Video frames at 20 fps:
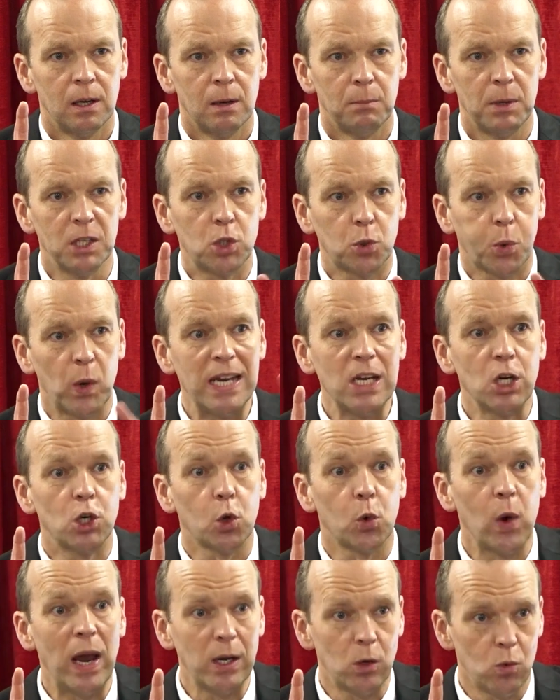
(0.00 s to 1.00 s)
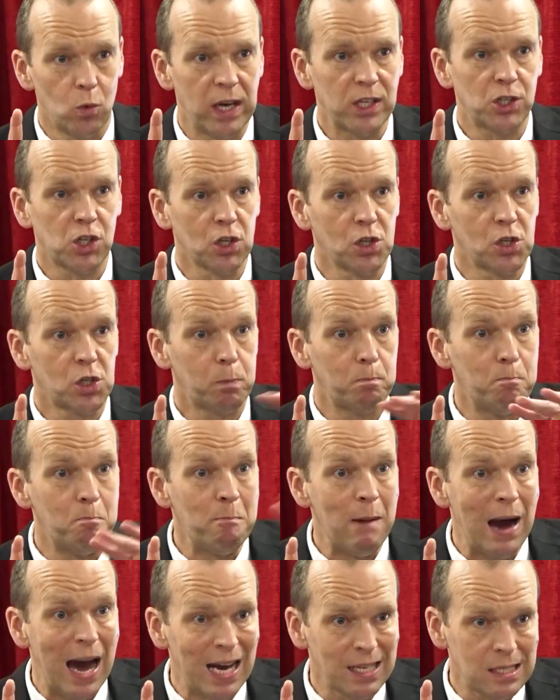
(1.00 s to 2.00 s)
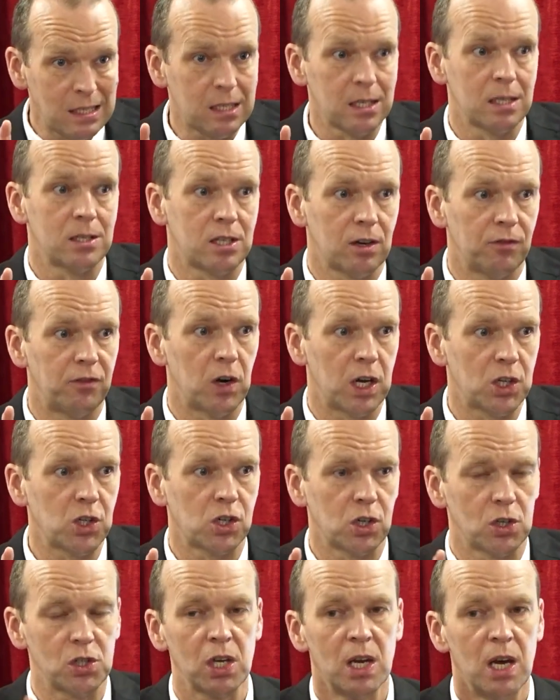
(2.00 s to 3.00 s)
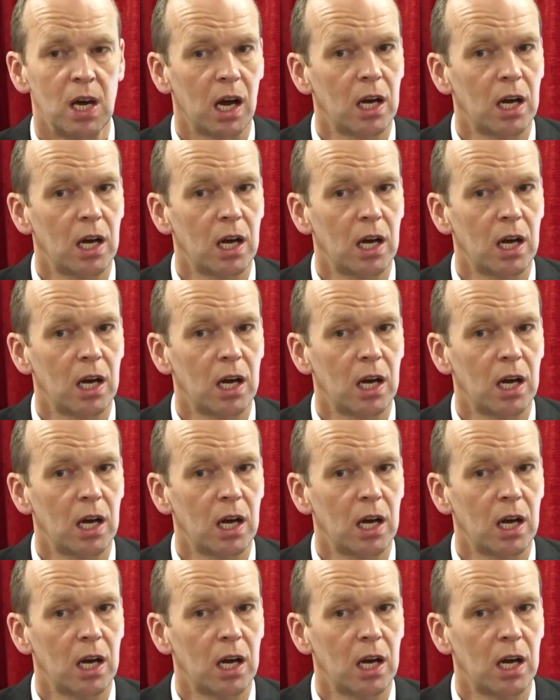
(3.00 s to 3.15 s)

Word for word: between great riches, masses of riches,